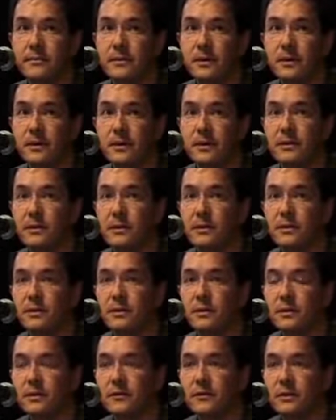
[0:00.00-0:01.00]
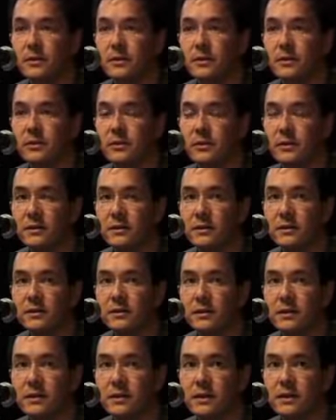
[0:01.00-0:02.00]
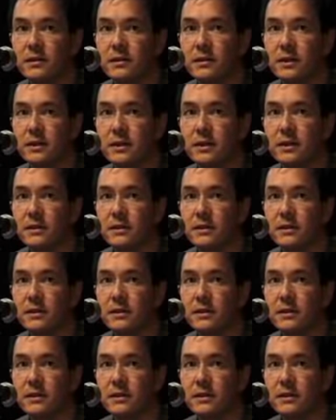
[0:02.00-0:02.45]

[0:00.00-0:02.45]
That's what I've learned to trust over the years,